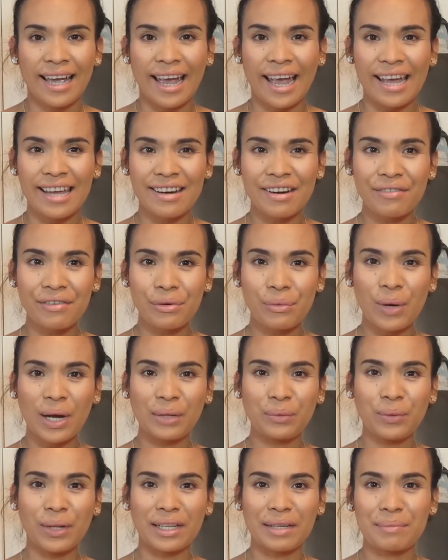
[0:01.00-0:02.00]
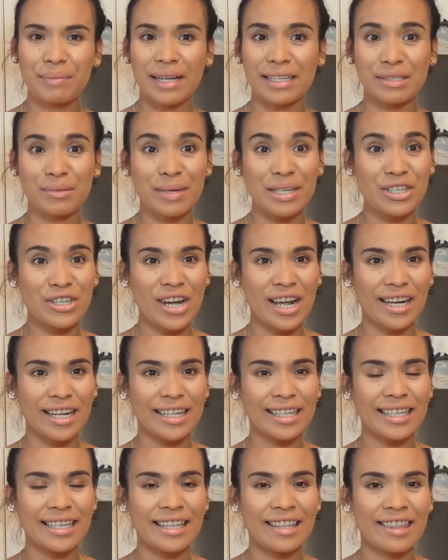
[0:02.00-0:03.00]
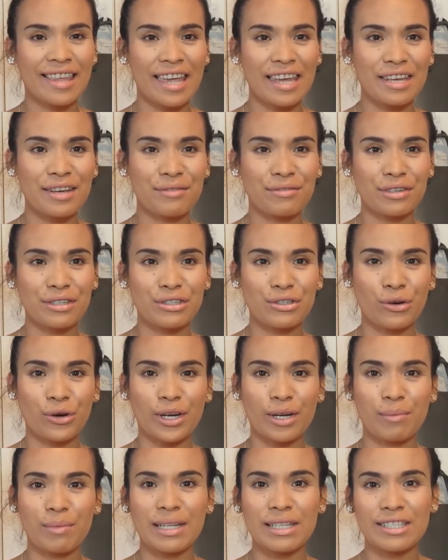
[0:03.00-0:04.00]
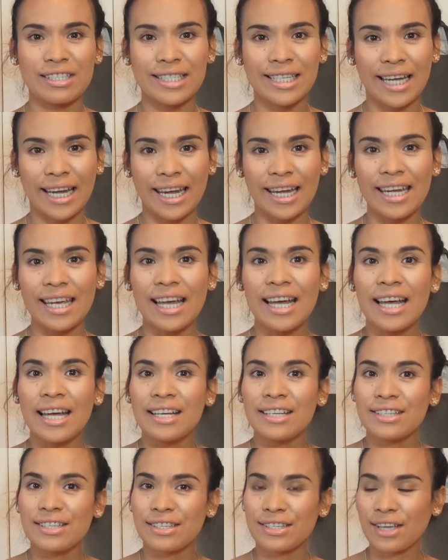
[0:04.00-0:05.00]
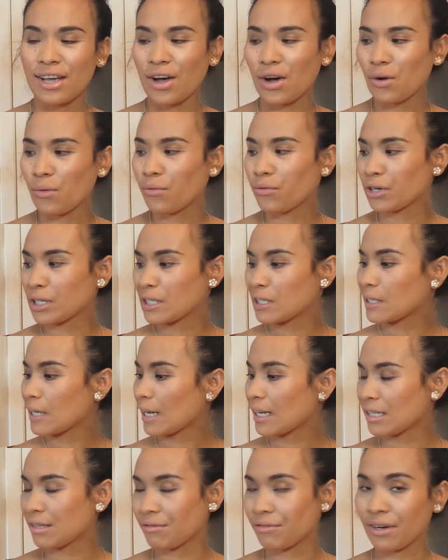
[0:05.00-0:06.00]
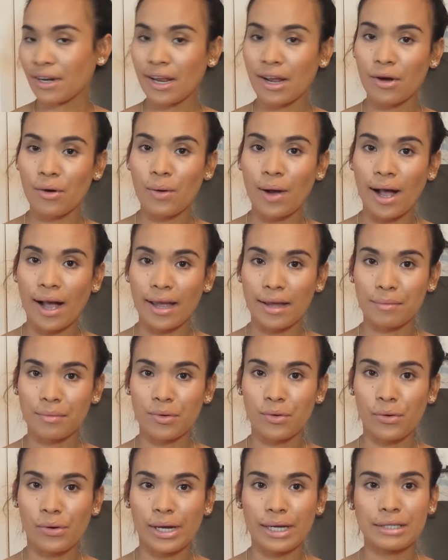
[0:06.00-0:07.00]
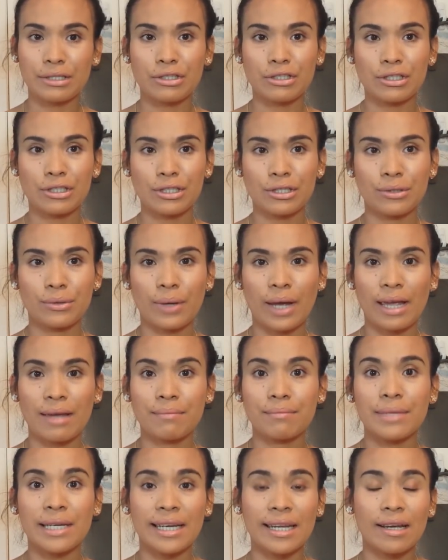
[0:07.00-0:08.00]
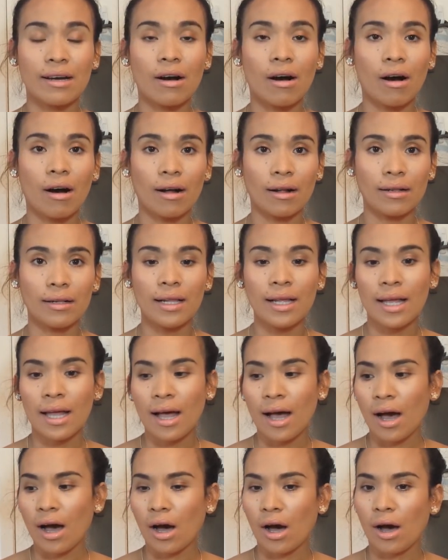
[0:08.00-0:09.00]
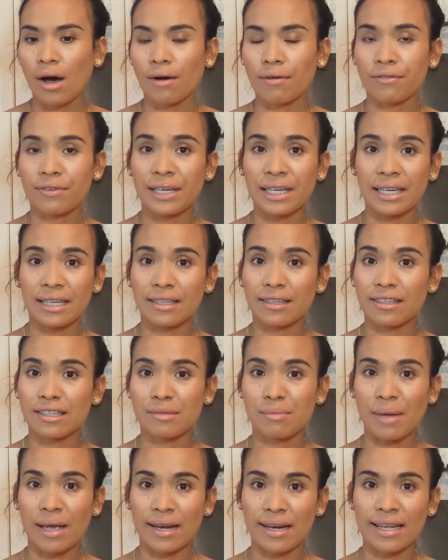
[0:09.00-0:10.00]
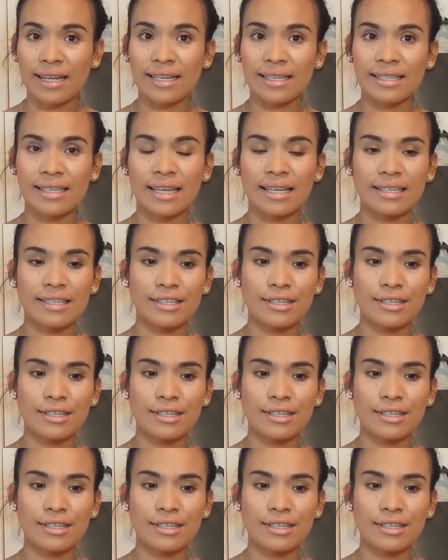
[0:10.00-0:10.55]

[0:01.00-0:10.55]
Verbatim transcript: Hey everyone, welcome back to my channel and thank you for joining me today. So for today's video, I am going to do a mini haul of IT Cosmetics.